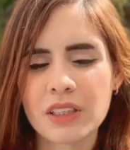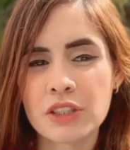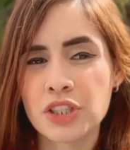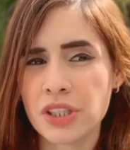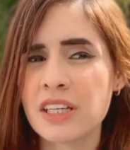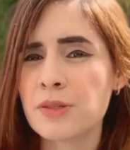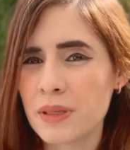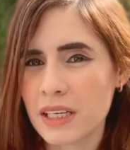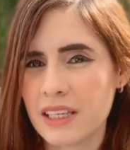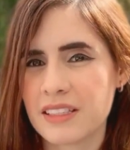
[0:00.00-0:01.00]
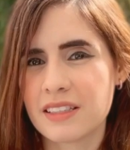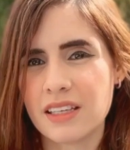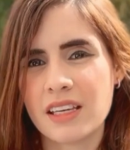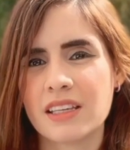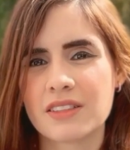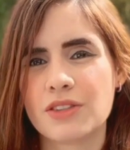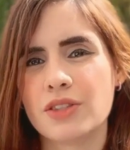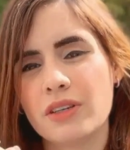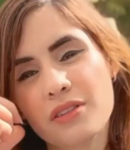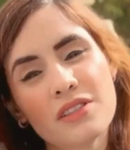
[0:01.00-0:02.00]
just because things
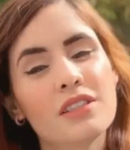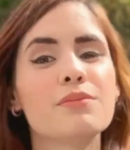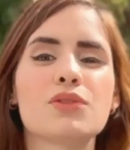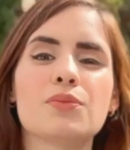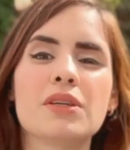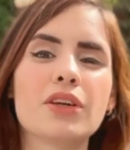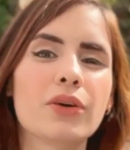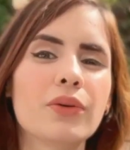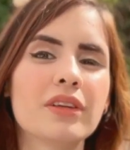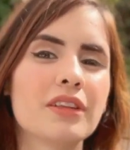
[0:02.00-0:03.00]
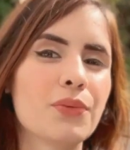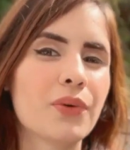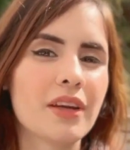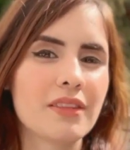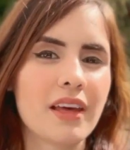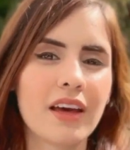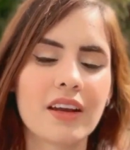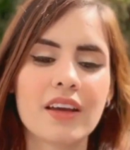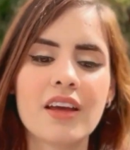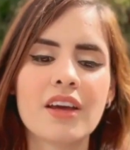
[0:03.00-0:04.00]
don't seem to be going the way
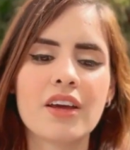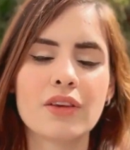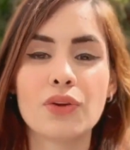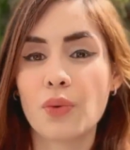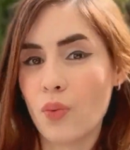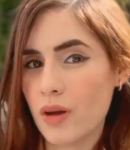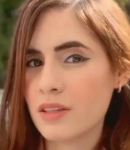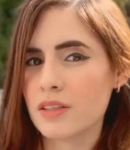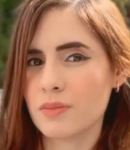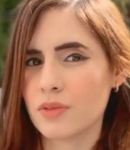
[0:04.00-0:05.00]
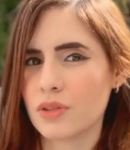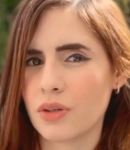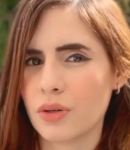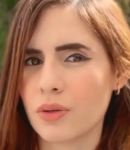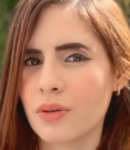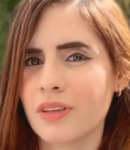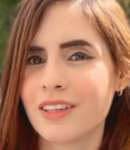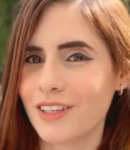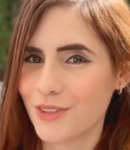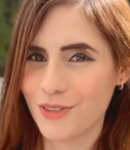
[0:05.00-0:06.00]
that you want them to,
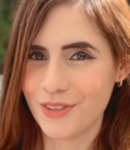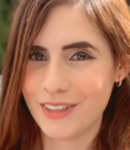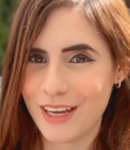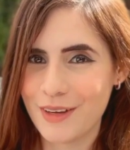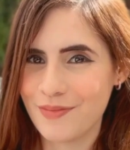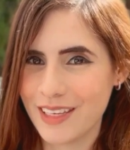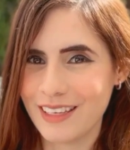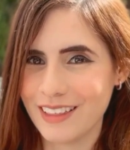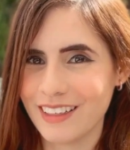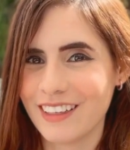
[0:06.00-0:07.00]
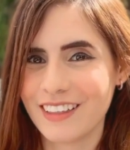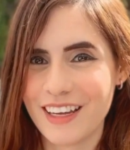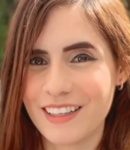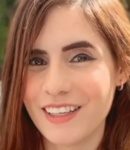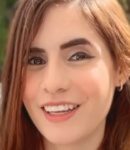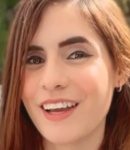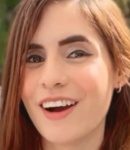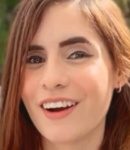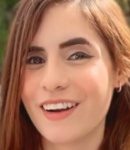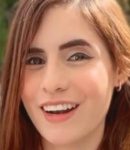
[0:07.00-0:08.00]
it does not mean that they
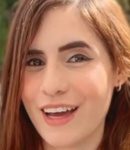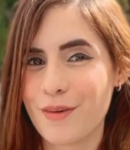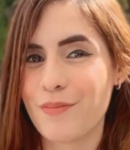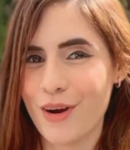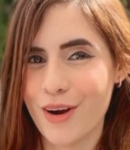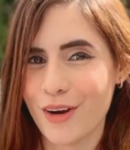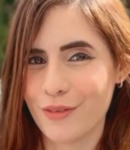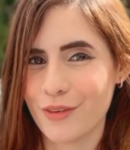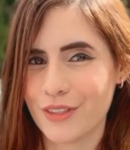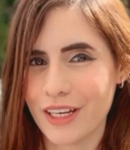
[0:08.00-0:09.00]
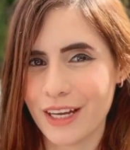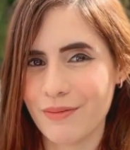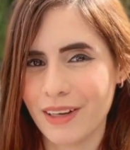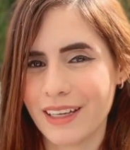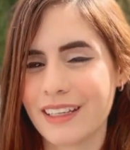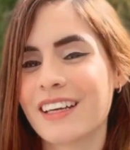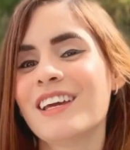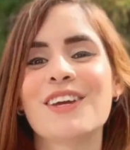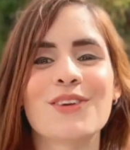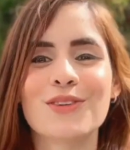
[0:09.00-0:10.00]
are not part of your timeline.
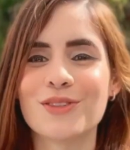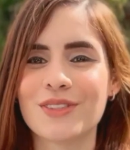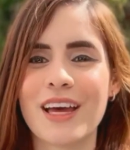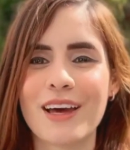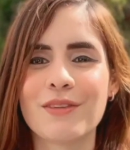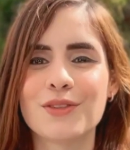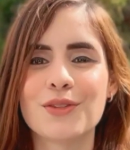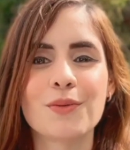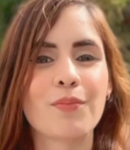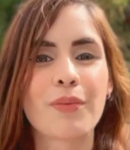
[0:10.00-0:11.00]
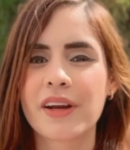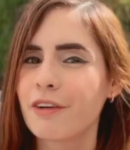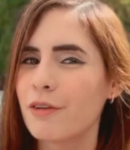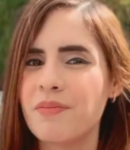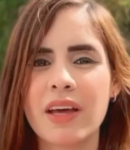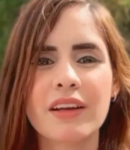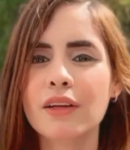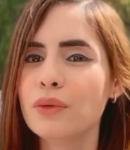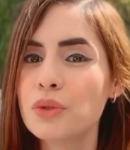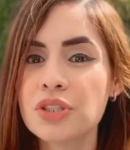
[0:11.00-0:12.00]
You just have to break from that
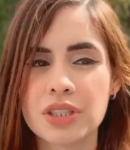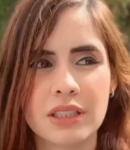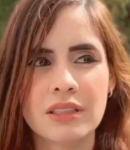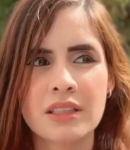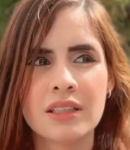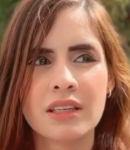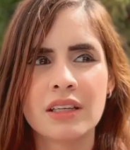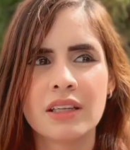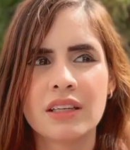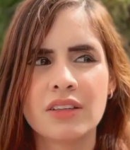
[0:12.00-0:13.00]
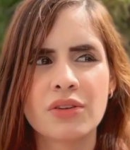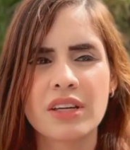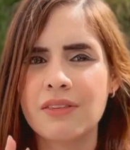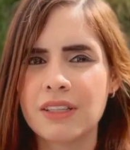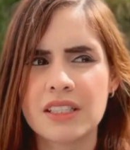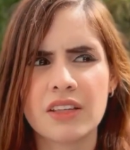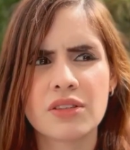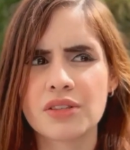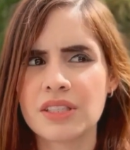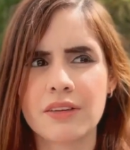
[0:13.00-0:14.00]
illusion. You can even tell
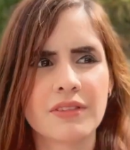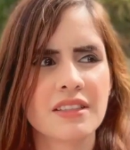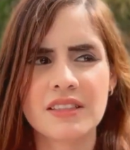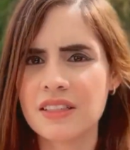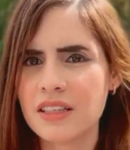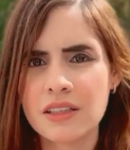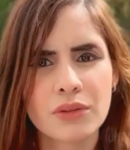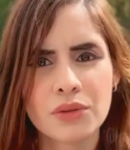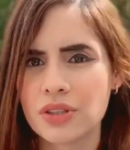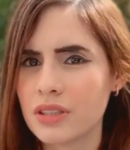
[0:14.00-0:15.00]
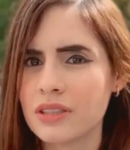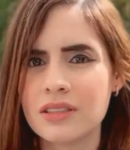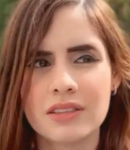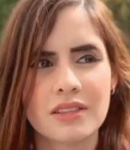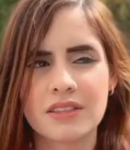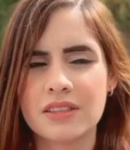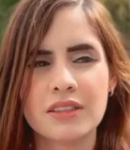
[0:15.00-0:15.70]
yourself, this is an illusion, this is an